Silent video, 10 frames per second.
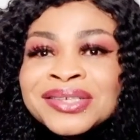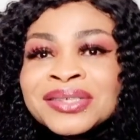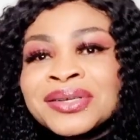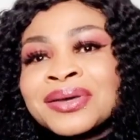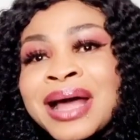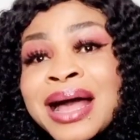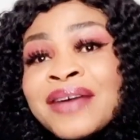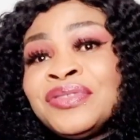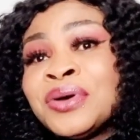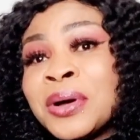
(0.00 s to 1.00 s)
So I
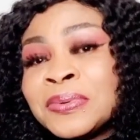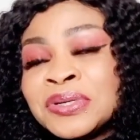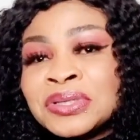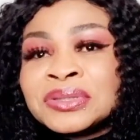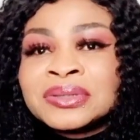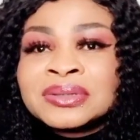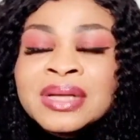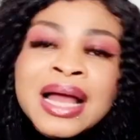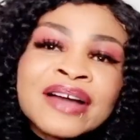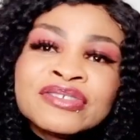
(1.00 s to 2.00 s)
have no option.
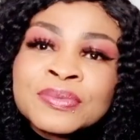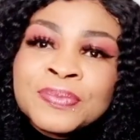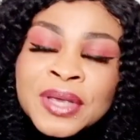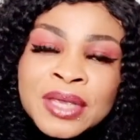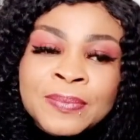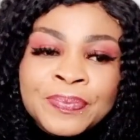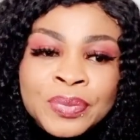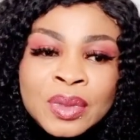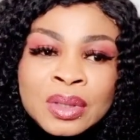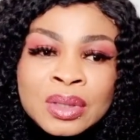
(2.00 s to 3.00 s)
I have to pay
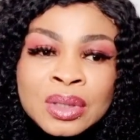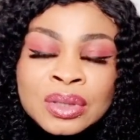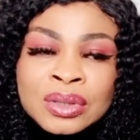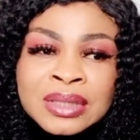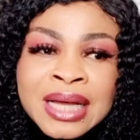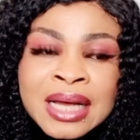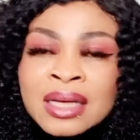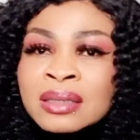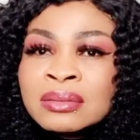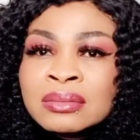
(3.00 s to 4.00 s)

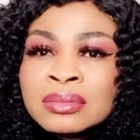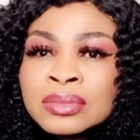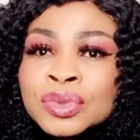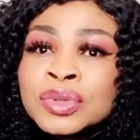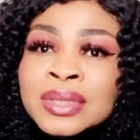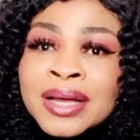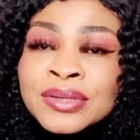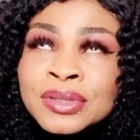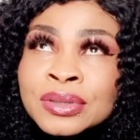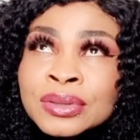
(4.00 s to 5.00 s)
another
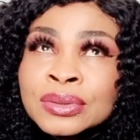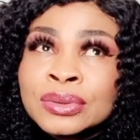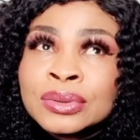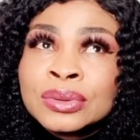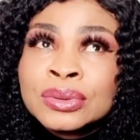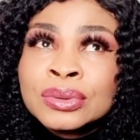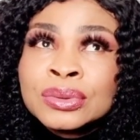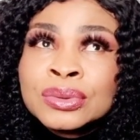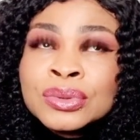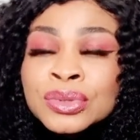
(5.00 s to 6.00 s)

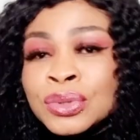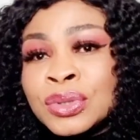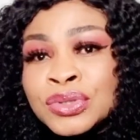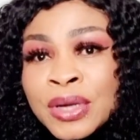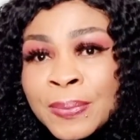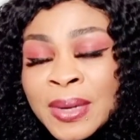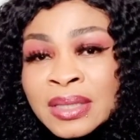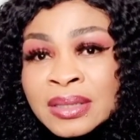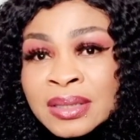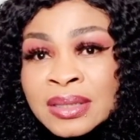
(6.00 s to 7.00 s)

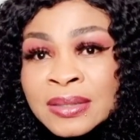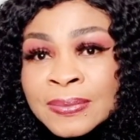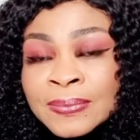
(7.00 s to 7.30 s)
£2,200